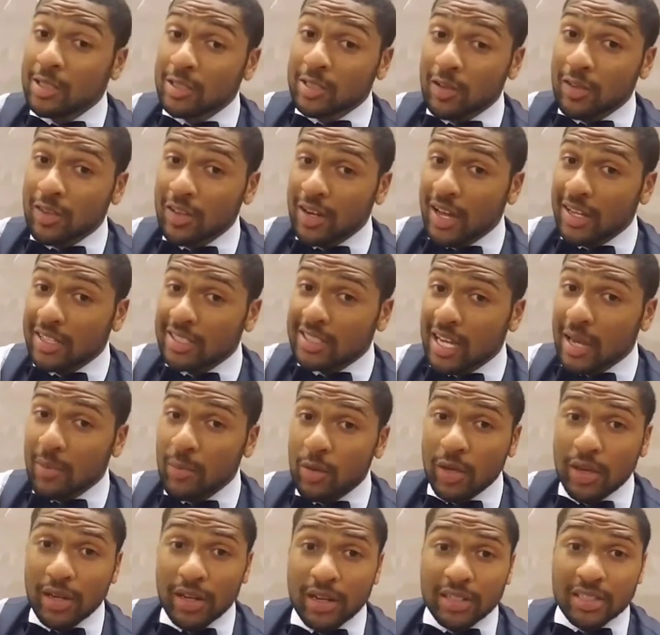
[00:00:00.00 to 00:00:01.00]
So the next
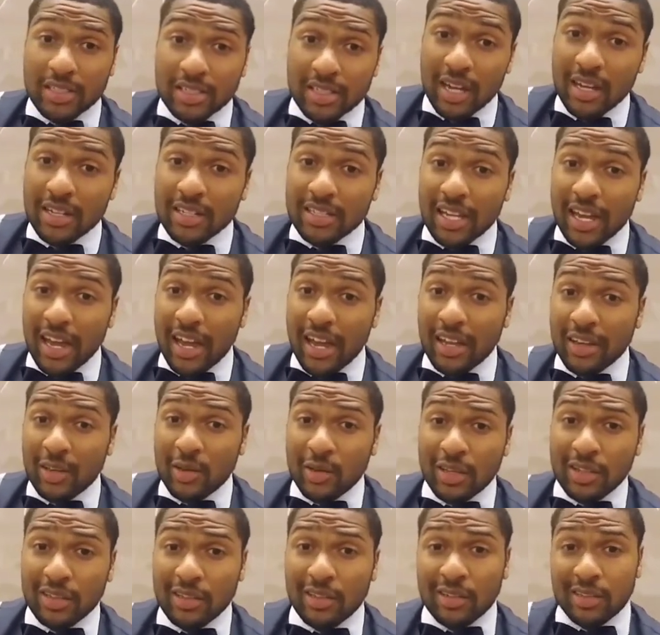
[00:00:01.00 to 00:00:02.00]
time you get a suntan,
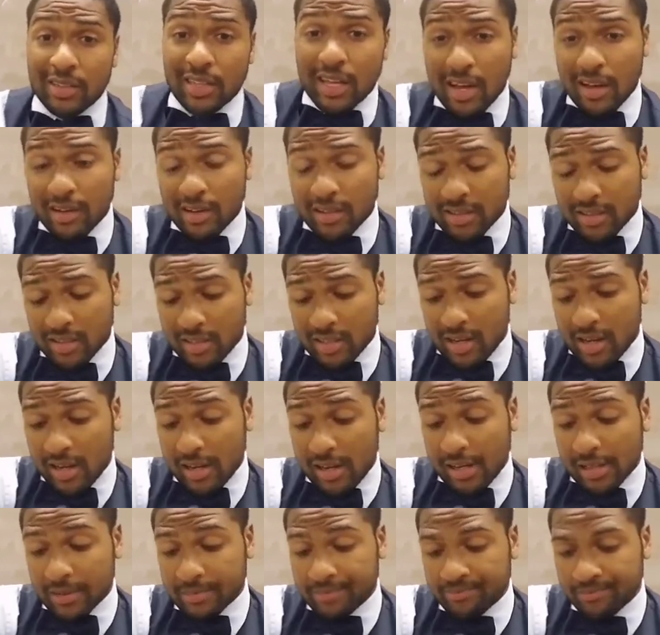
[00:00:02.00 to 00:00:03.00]
you can look down and
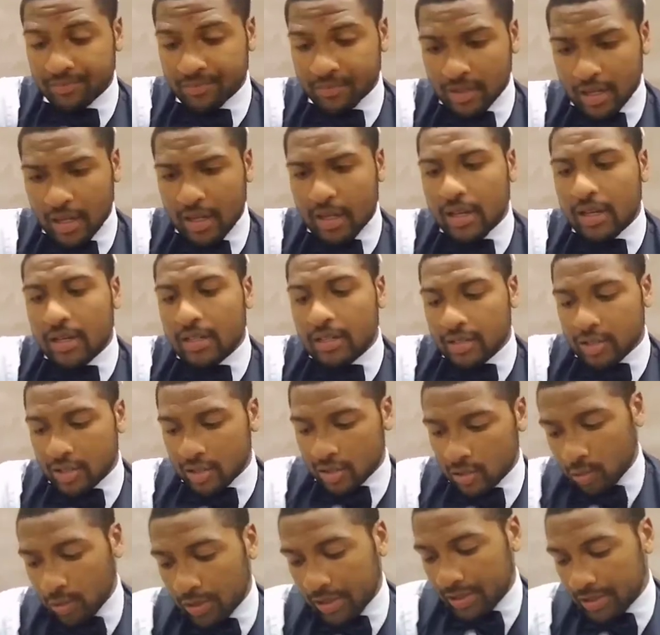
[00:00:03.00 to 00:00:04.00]
say,
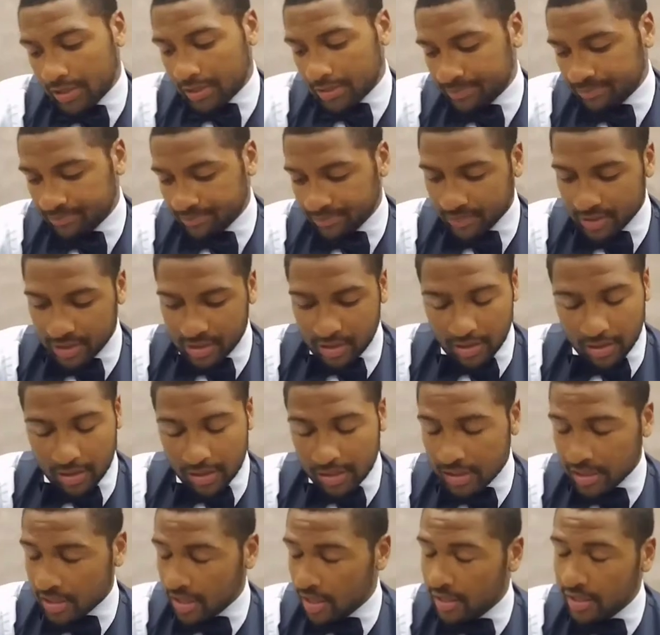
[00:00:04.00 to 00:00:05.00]
"Sweet, so
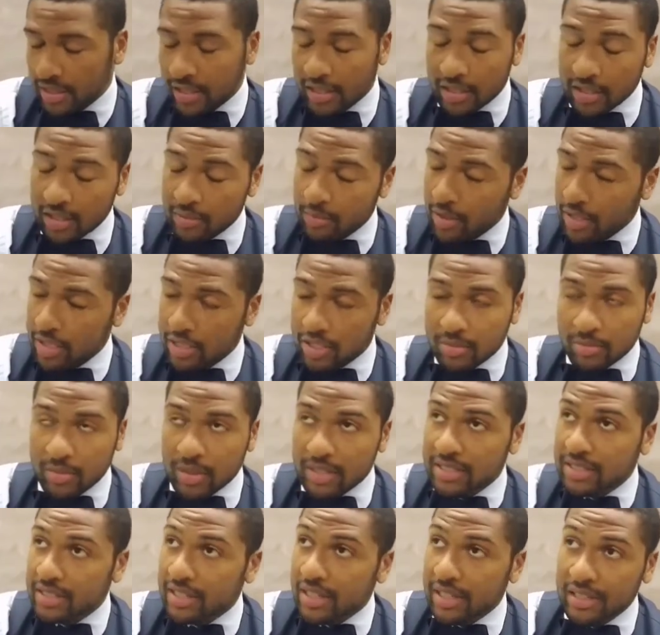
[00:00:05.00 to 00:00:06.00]
the sun killed a bunch of
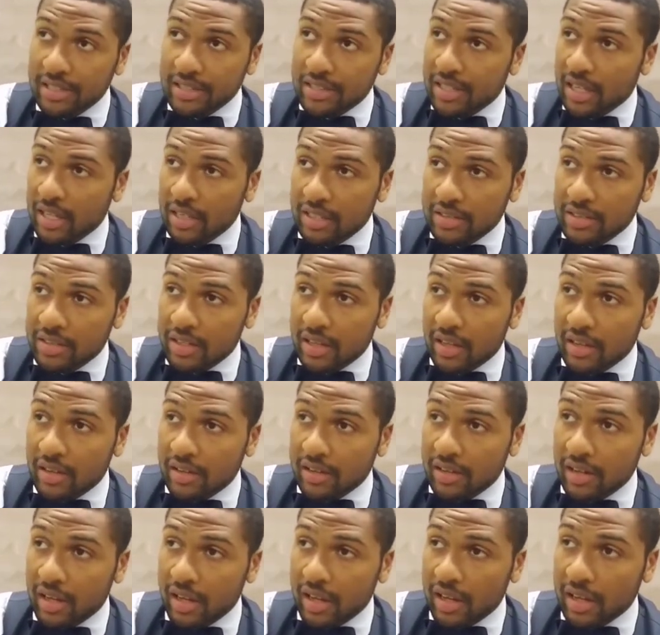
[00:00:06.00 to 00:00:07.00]
my skin cells the
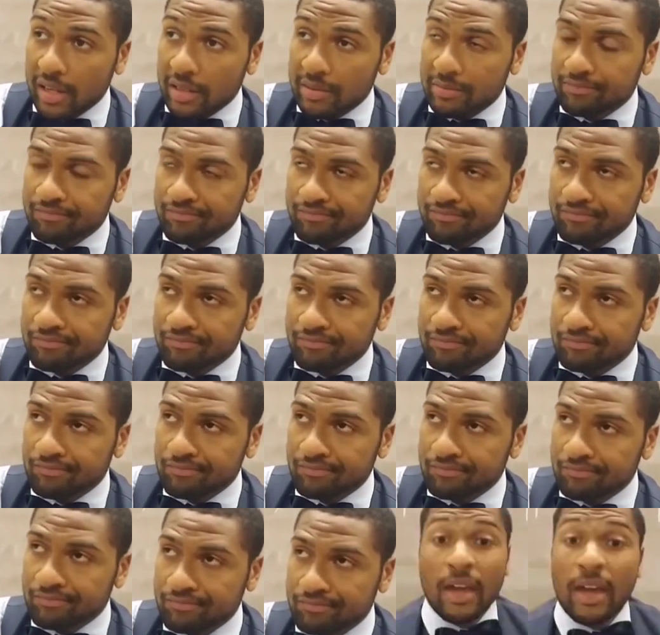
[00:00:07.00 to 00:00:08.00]
other day."
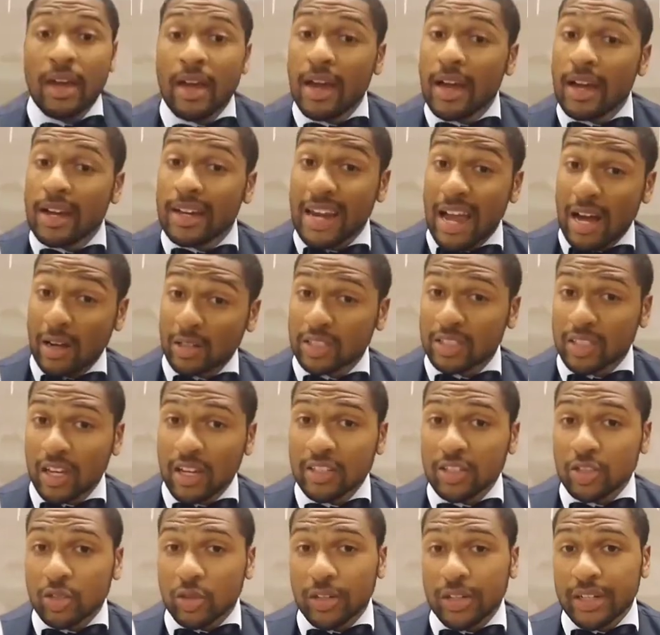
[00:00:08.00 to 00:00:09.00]
Now,
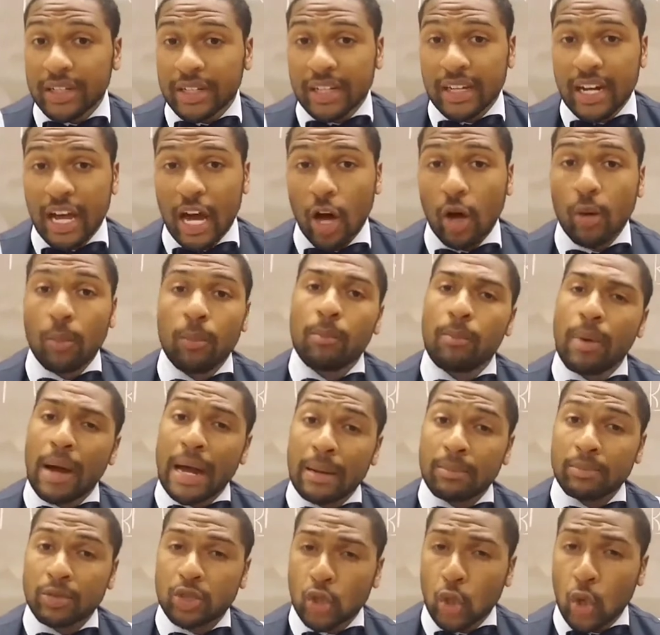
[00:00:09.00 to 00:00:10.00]
sunscreen can help
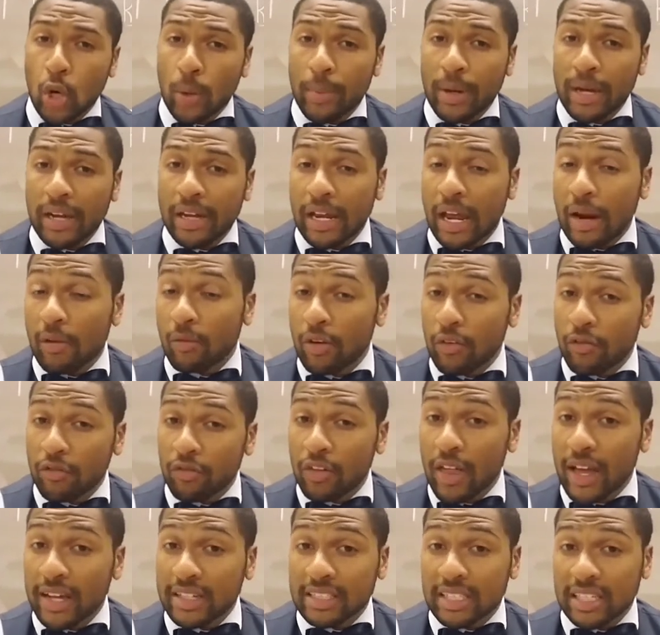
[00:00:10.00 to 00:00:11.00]
by absorbing and
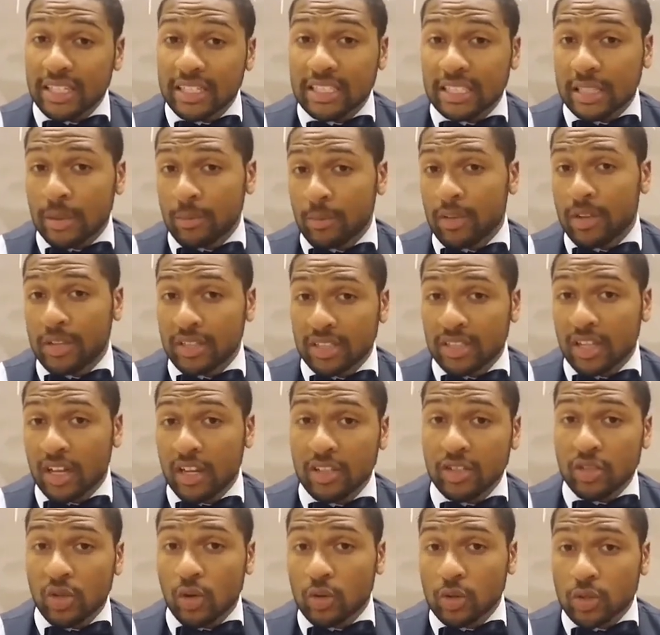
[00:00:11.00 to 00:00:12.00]
reflecting some of the
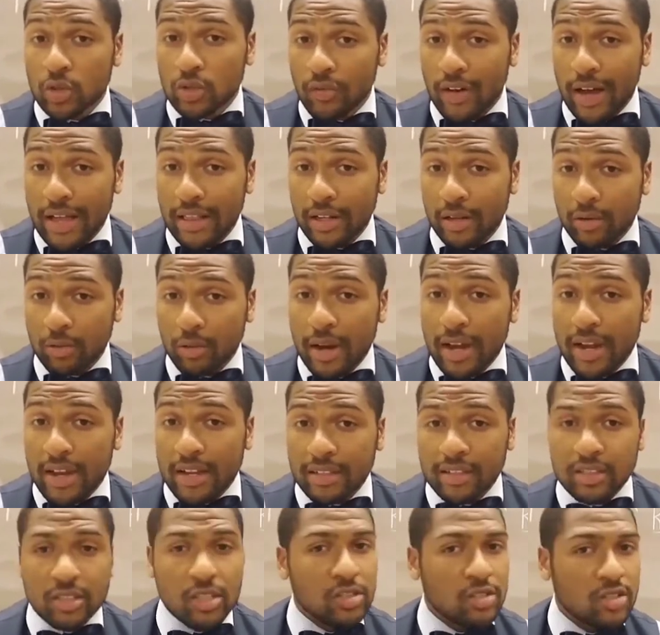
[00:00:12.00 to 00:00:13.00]
sun's ultraviolet
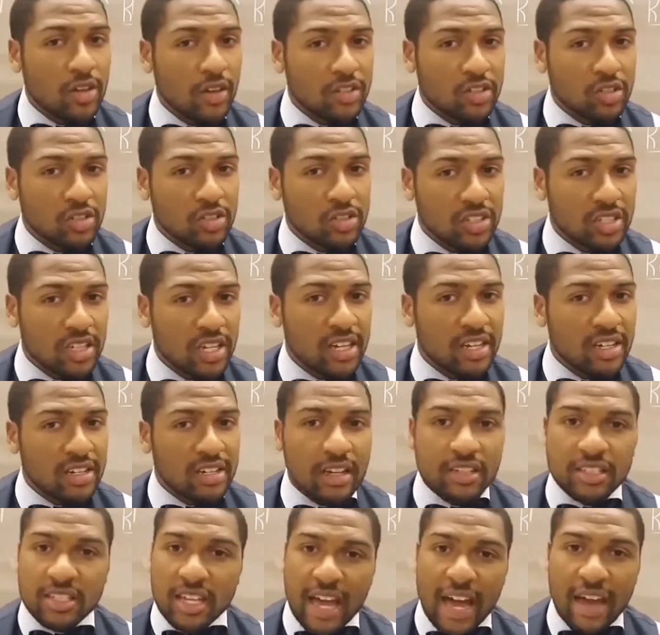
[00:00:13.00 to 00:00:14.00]
rays so that your skin
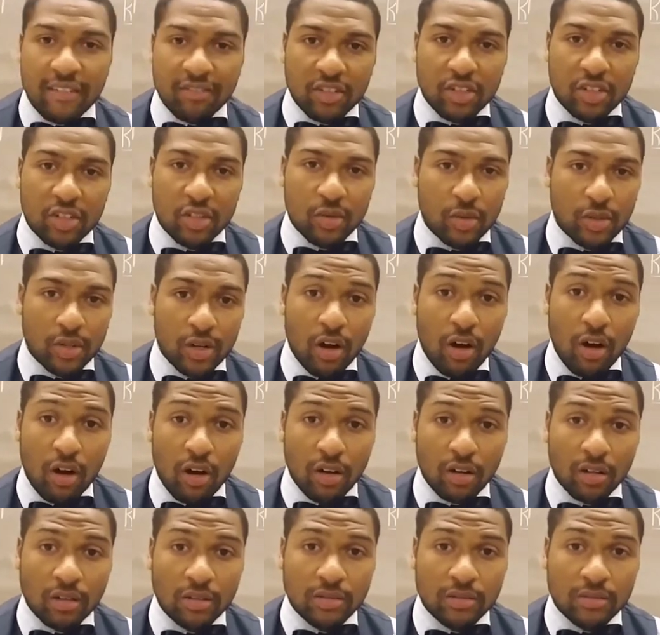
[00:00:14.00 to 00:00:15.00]
doesn't have to do it
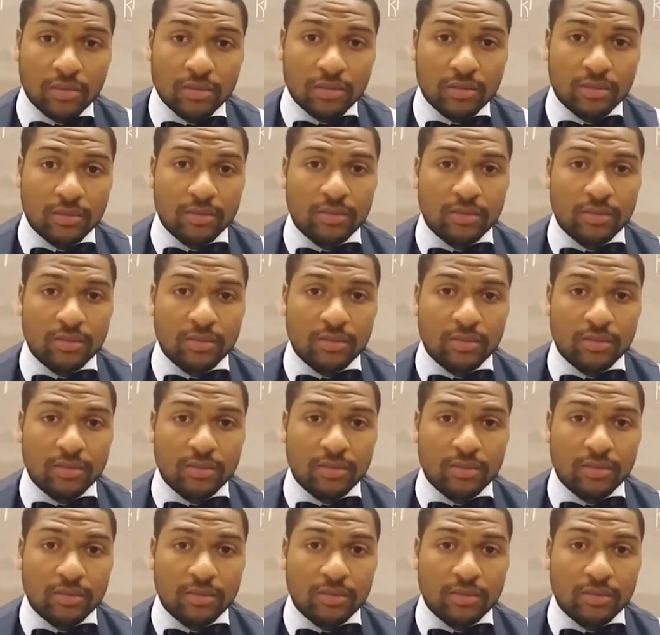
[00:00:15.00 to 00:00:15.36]
all.